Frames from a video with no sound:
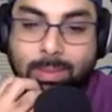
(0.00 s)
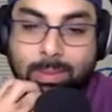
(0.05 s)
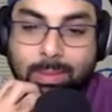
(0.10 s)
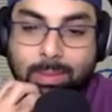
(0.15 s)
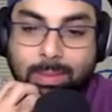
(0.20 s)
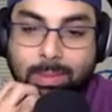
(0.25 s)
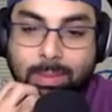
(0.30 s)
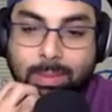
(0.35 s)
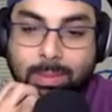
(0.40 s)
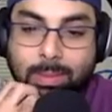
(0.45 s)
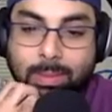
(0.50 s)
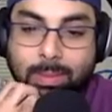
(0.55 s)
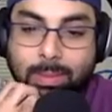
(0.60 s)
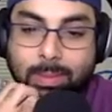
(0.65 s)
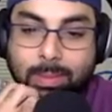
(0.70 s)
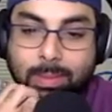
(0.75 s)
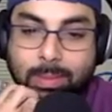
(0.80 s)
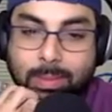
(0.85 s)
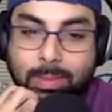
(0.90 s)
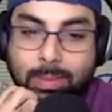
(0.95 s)

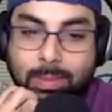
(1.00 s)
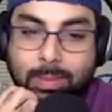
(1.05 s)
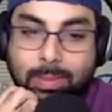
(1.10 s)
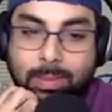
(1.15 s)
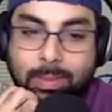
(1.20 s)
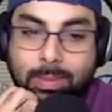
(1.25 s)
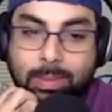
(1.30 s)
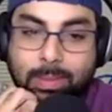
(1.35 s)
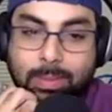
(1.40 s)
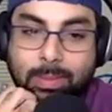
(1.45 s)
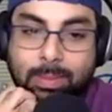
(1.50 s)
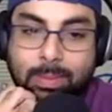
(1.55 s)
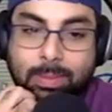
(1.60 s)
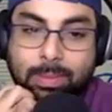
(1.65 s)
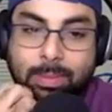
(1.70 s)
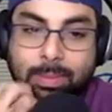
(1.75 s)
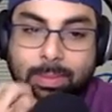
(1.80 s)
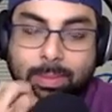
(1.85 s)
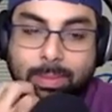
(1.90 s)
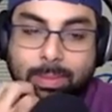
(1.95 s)

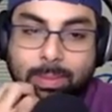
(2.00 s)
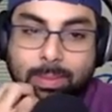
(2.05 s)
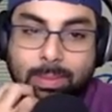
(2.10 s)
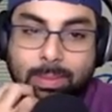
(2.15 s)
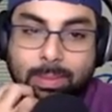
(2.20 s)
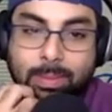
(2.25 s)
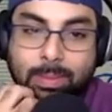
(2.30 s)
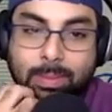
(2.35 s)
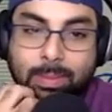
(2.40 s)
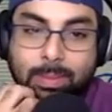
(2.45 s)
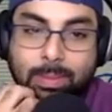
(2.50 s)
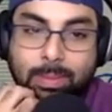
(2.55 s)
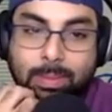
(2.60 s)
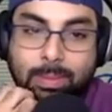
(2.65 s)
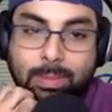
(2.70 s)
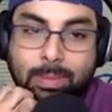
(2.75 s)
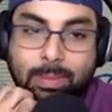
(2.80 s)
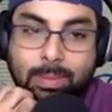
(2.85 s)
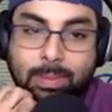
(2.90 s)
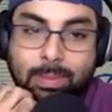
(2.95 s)

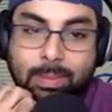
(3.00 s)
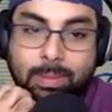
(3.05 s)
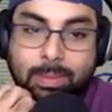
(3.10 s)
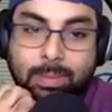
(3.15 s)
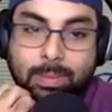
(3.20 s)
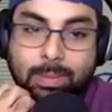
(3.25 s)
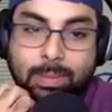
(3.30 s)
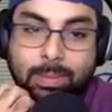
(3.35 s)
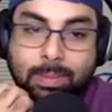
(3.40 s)
This person isn't speaking.